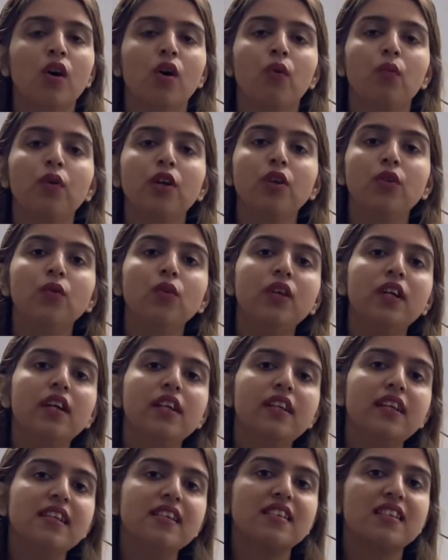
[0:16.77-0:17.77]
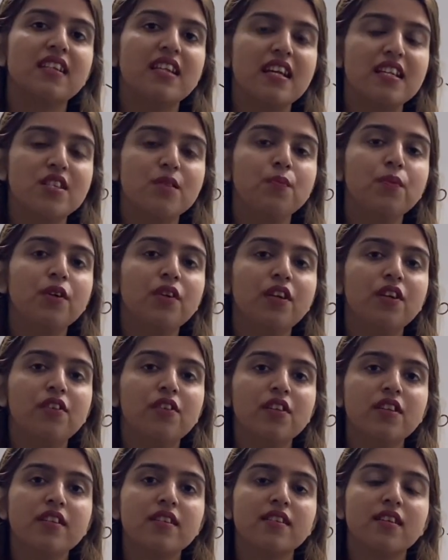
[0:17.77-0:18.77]
We know that these
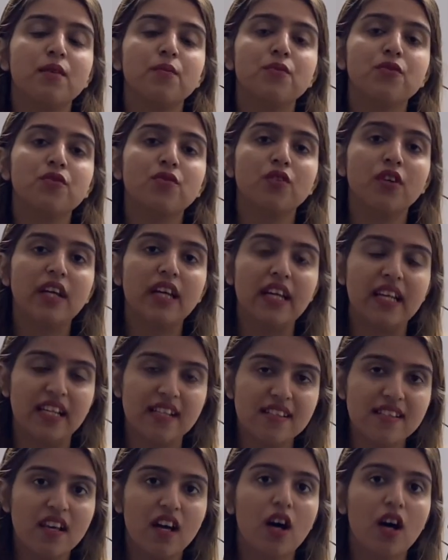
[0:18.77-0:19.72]
respiratory substrates